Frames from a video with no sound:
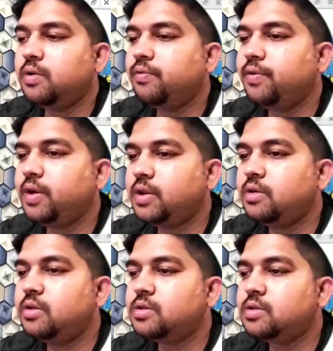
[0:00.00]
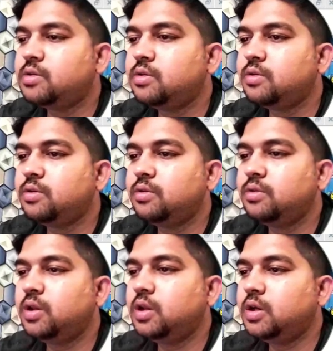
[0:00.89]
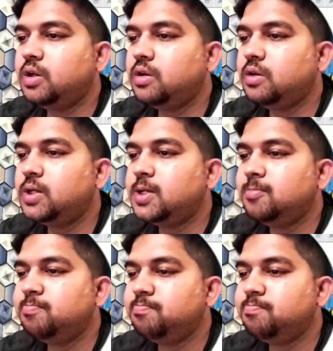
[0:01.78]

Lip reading: there are various already